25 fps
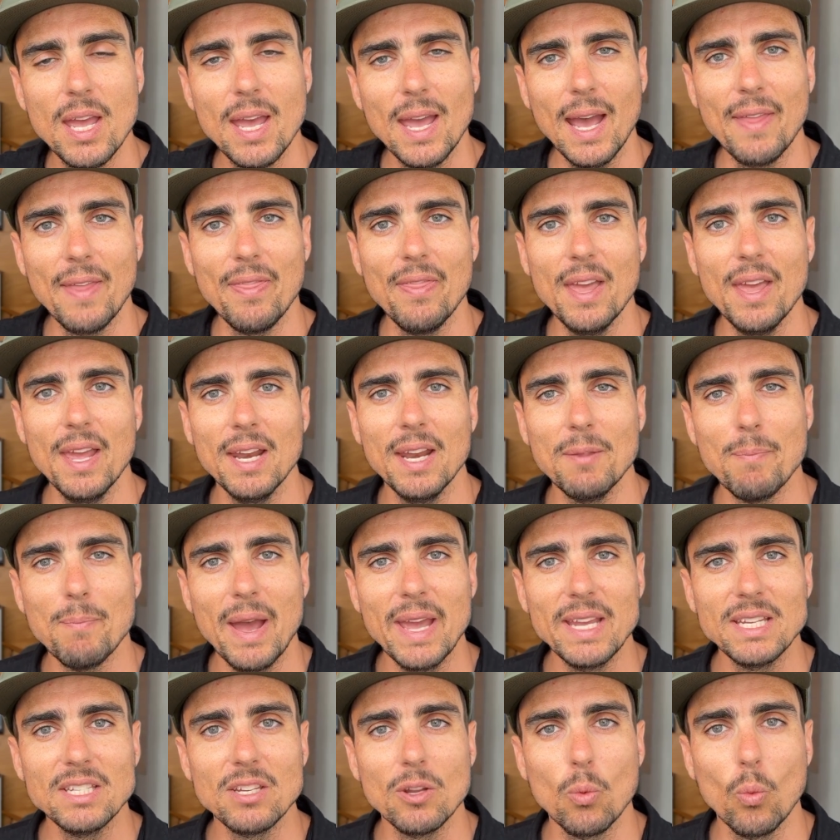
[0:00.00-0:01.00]
and then it
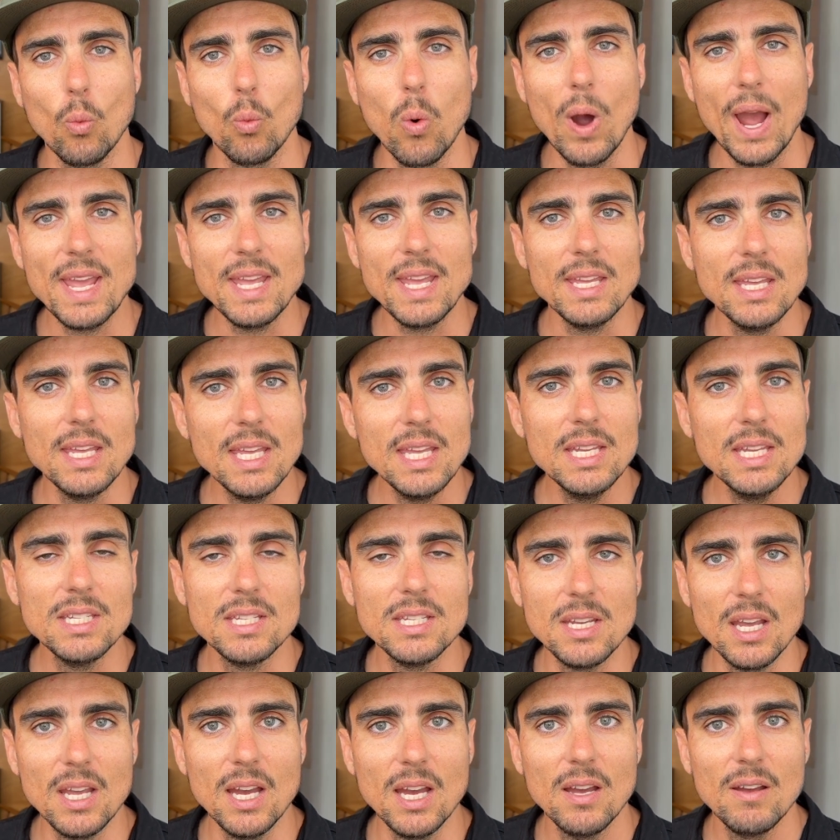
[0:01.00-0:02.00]
makes it way
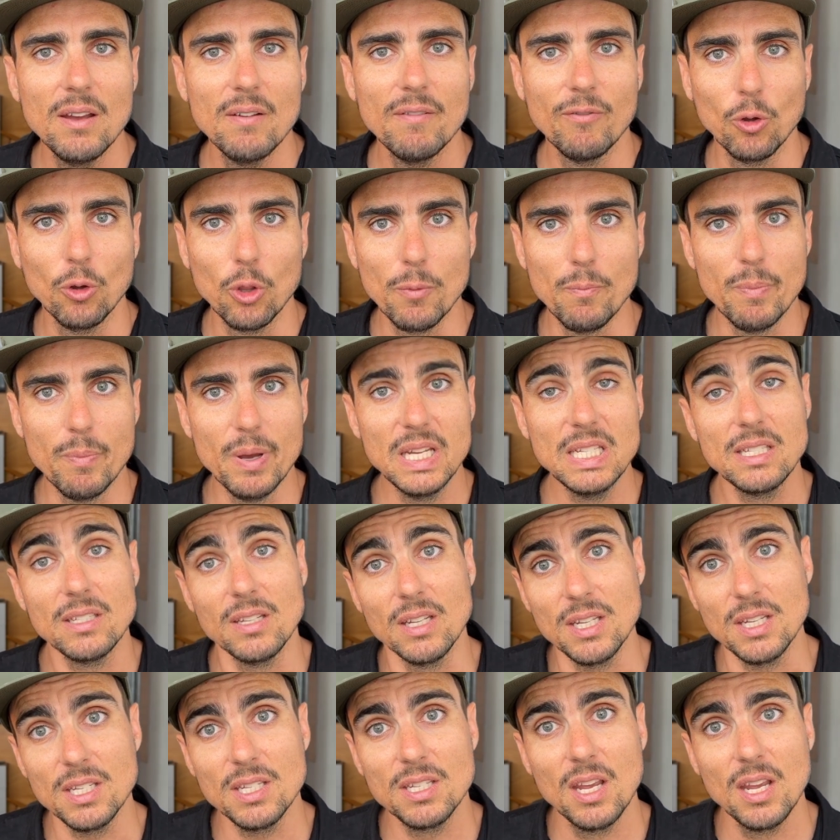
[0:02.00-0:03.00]
easier for the
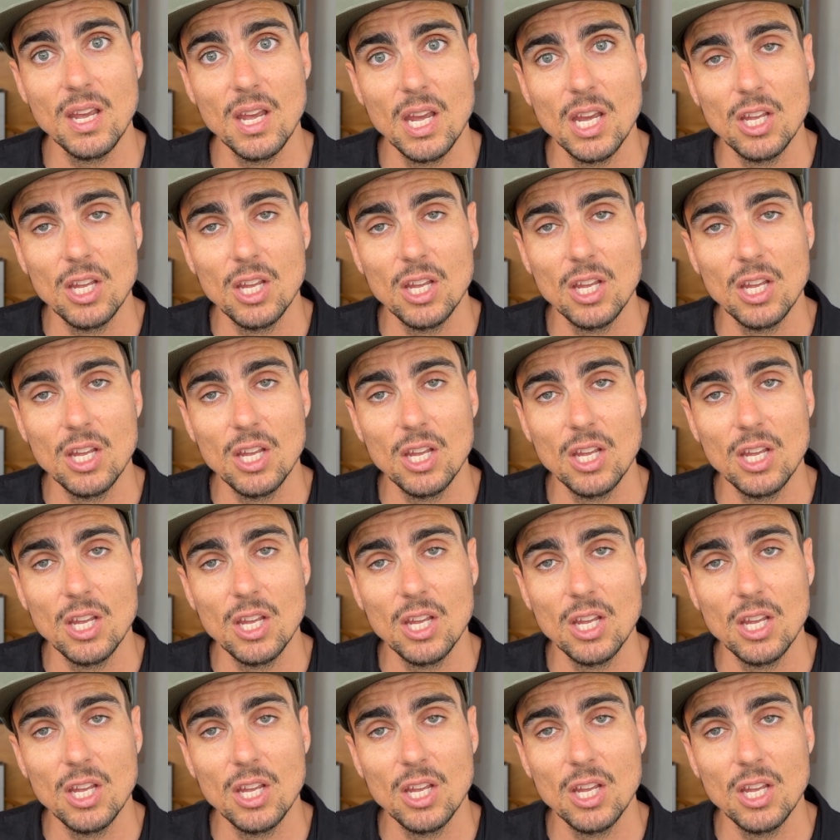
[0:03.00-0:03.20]
business